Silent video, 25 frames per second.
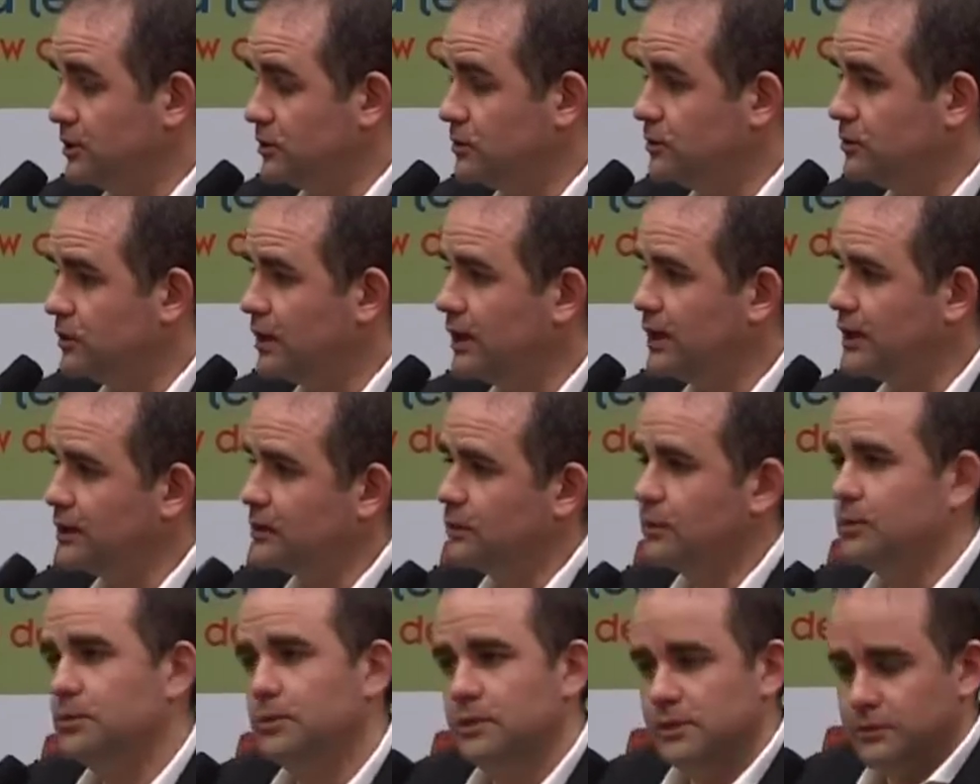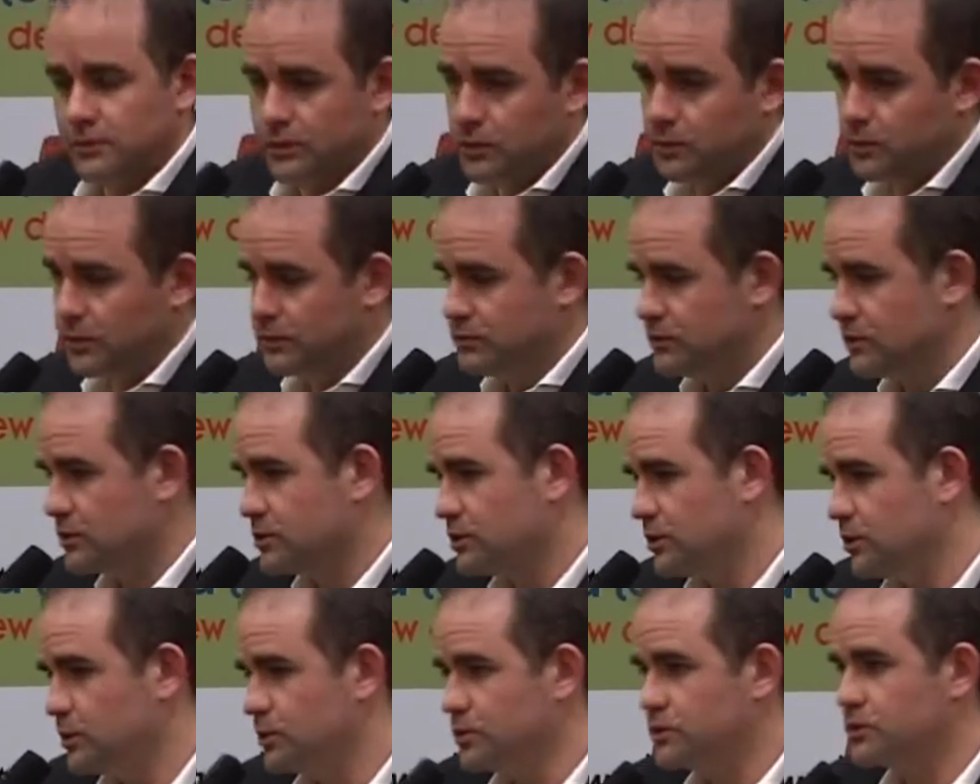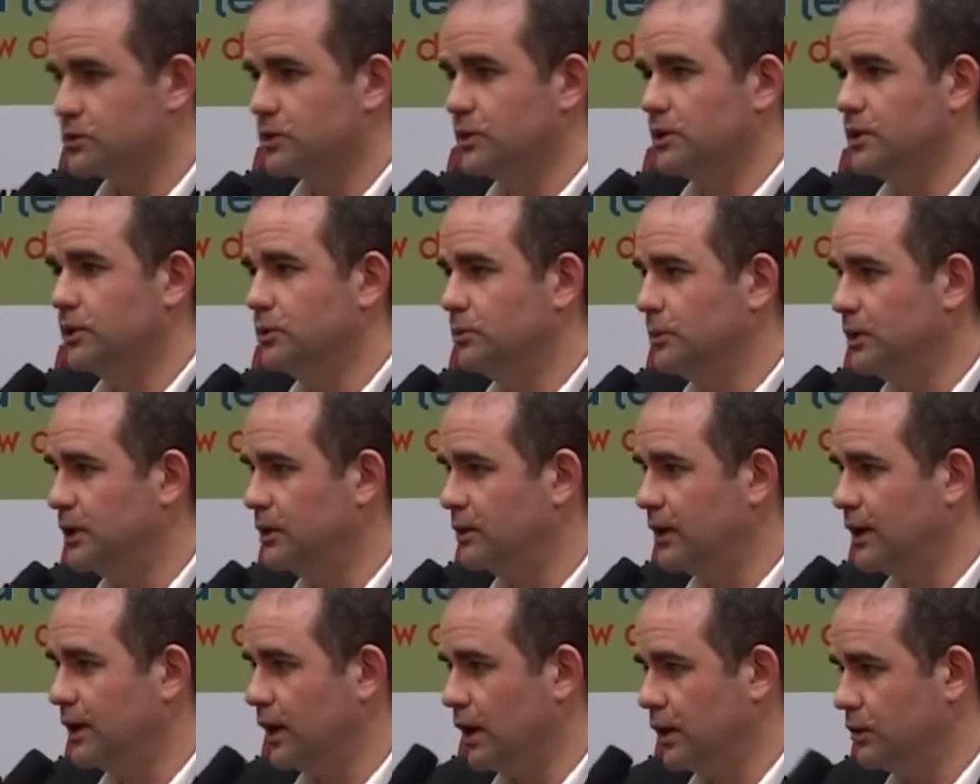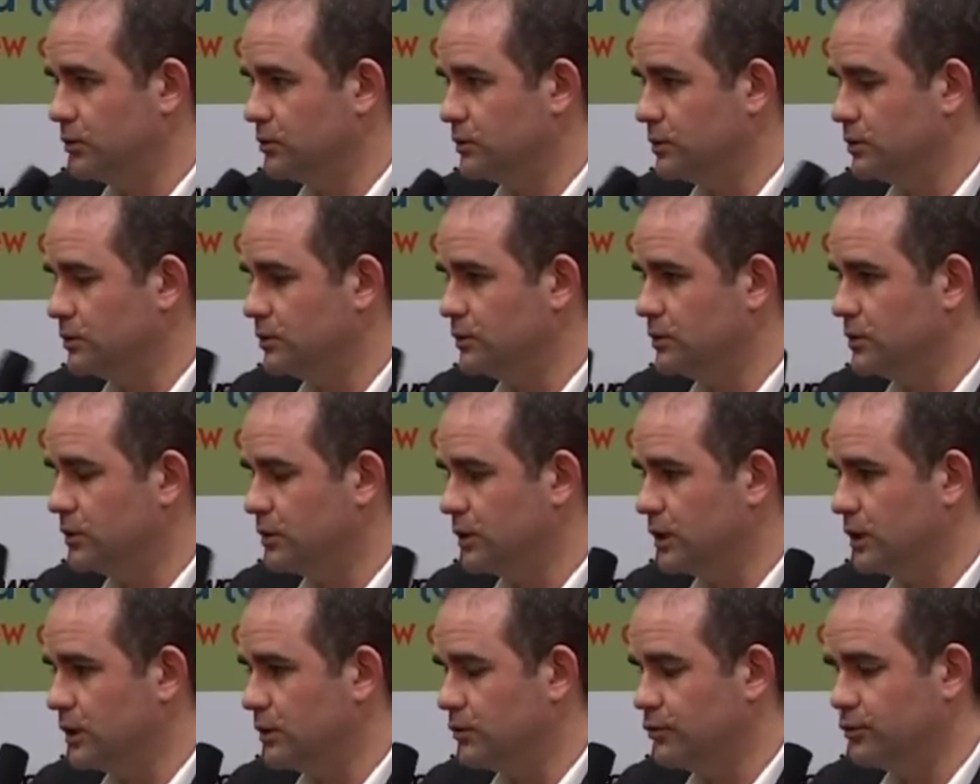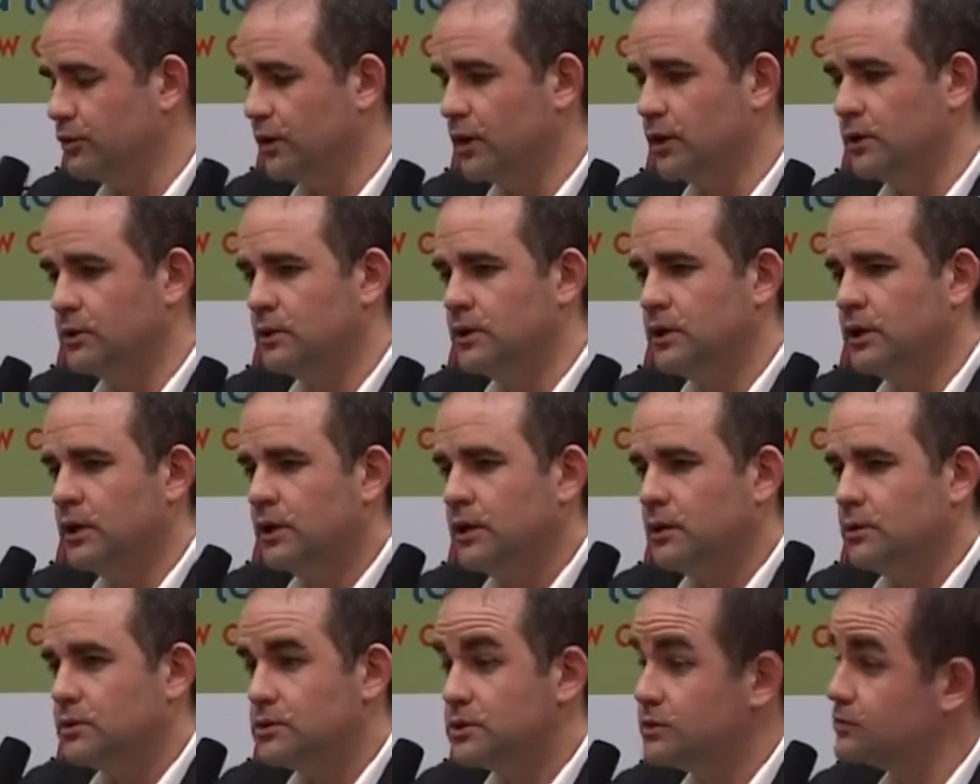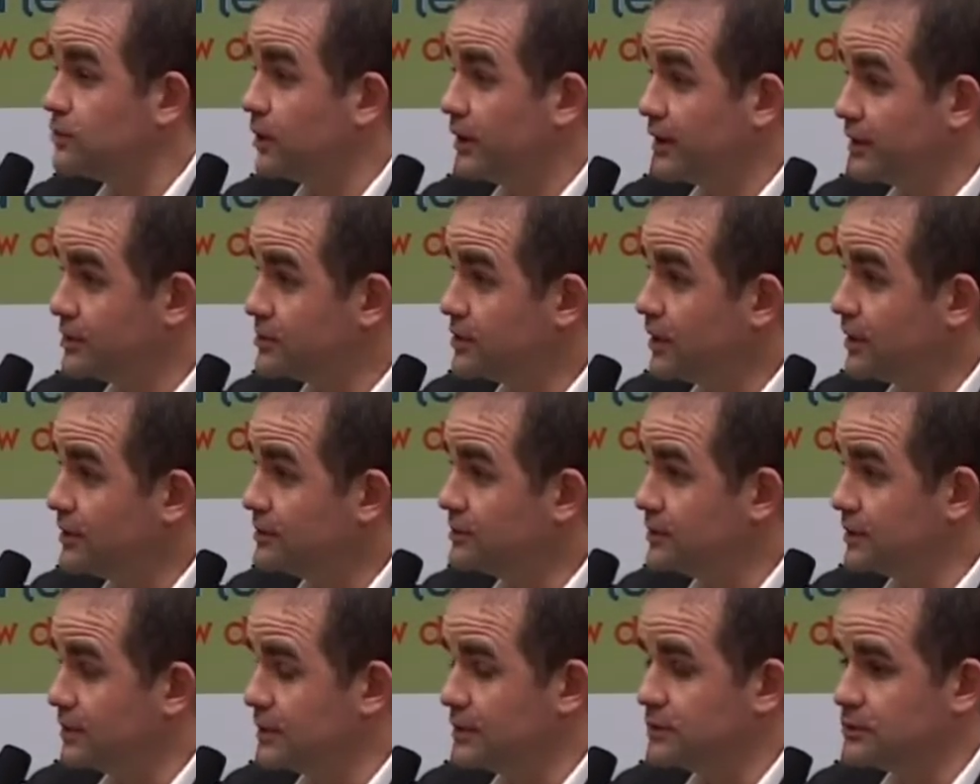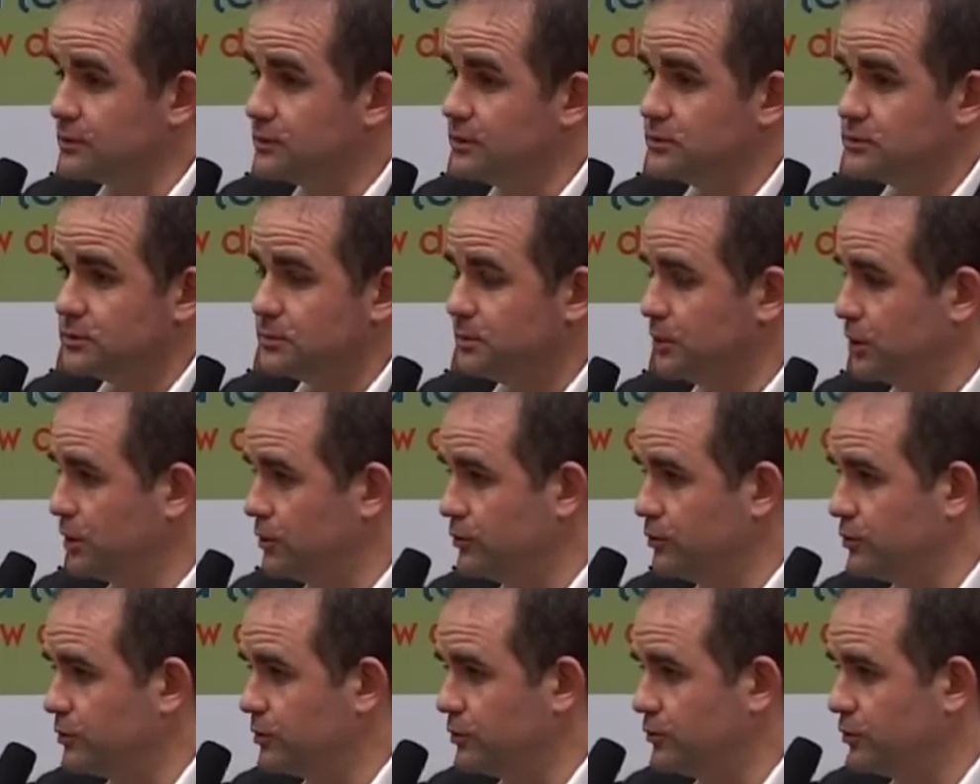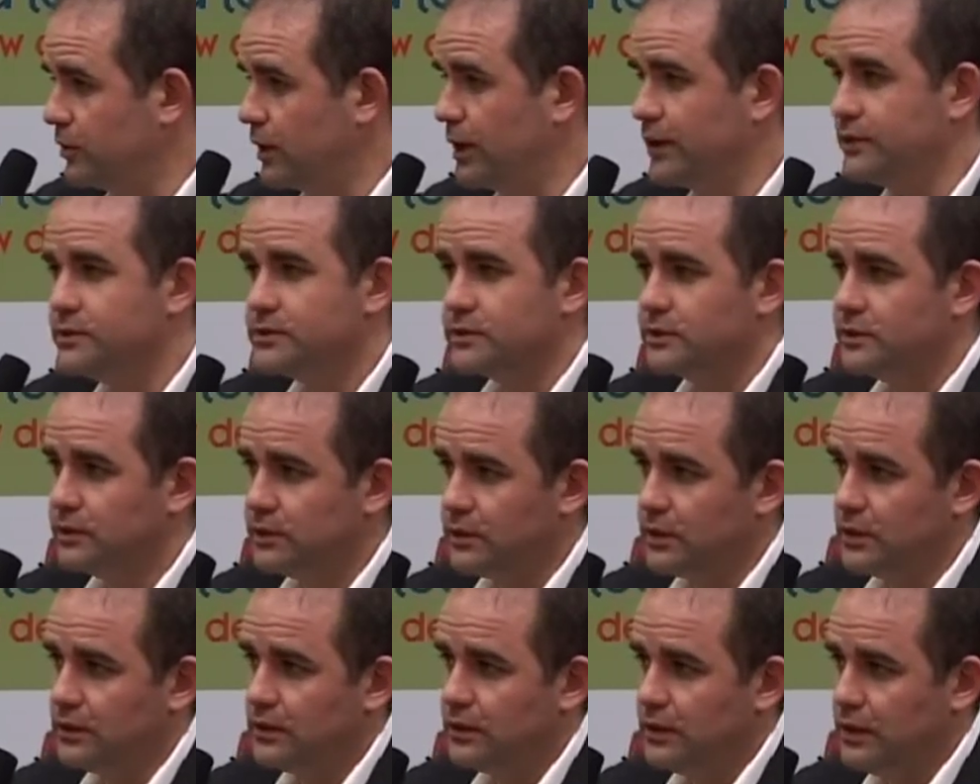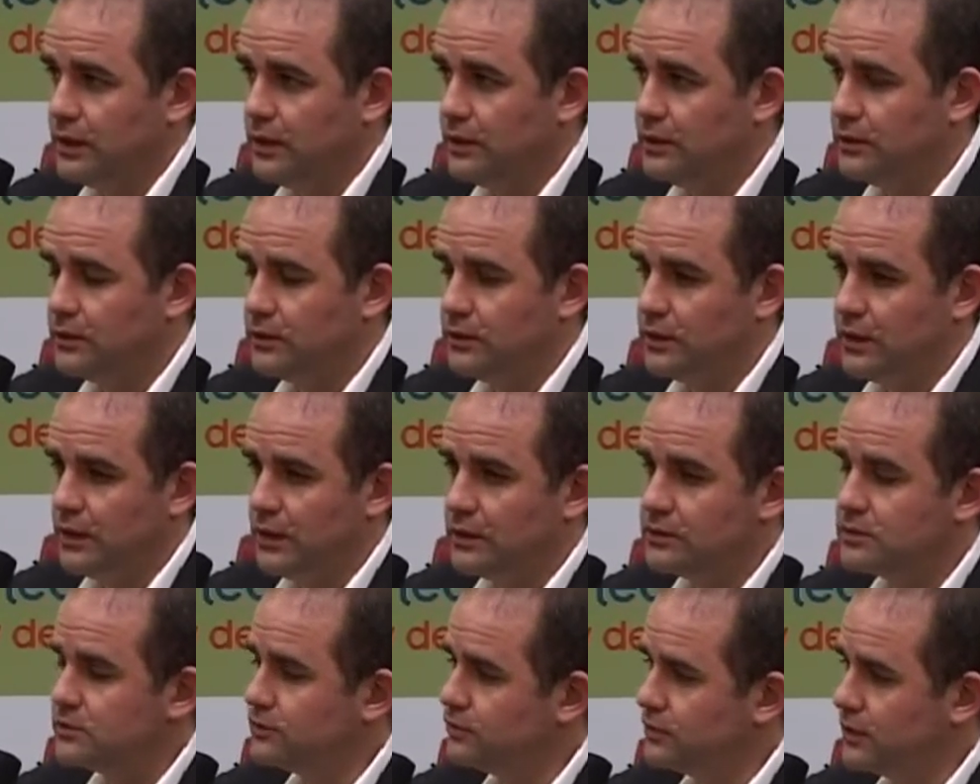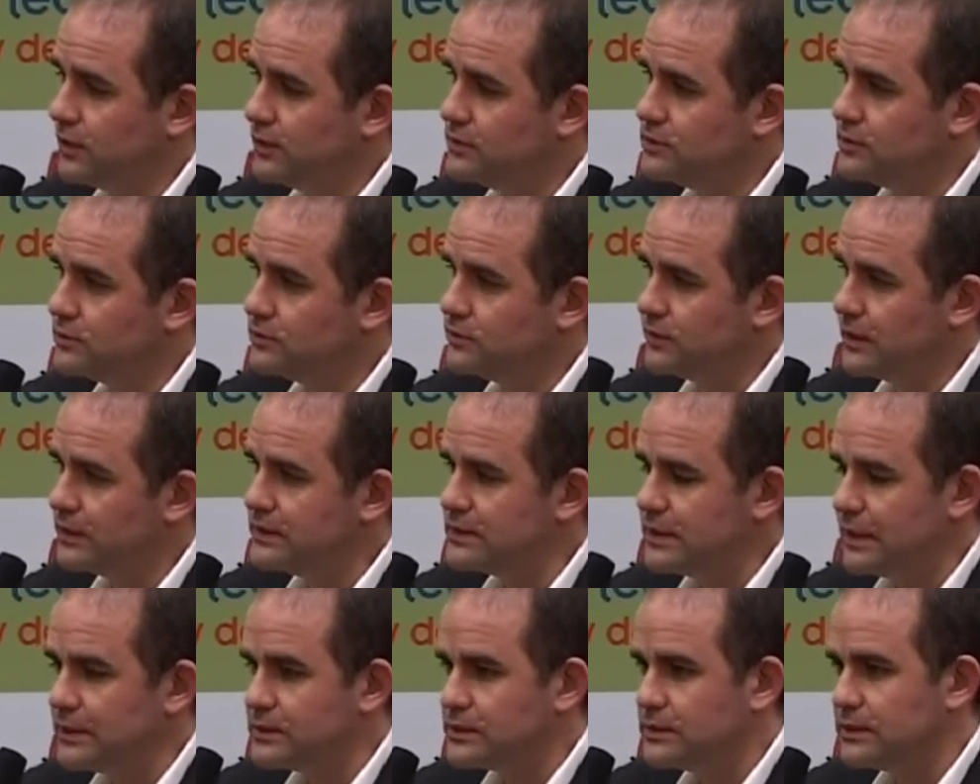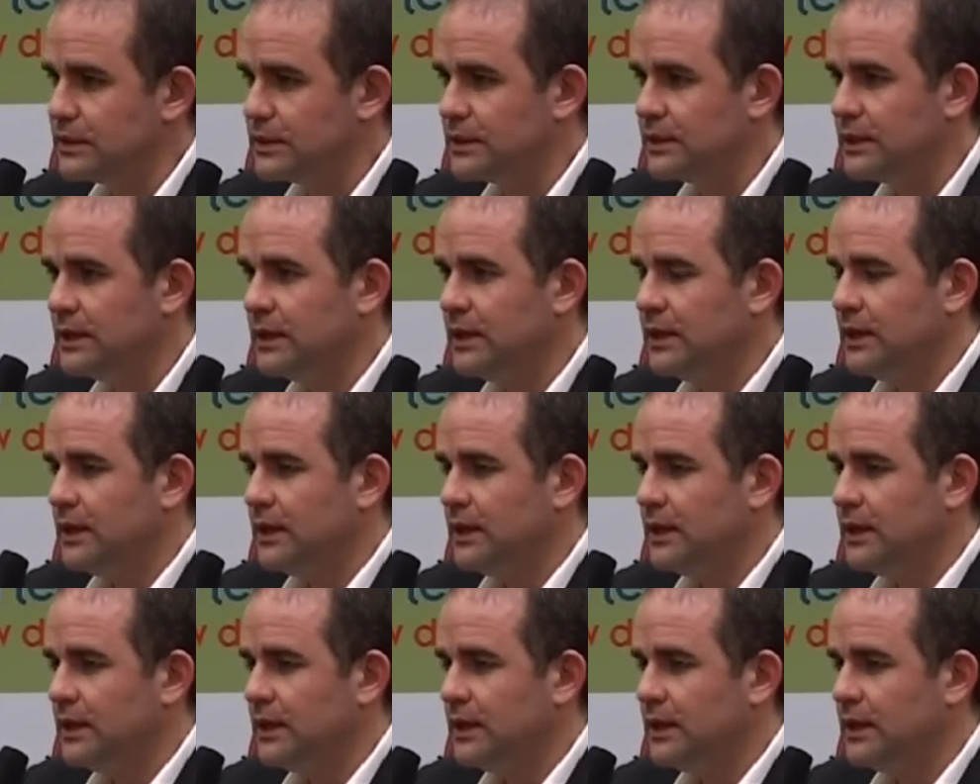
new thing. When we've just launched the Lumia 800 Nokia phone, which is very exciting. It's a beautiful device, and the interface is fantastic.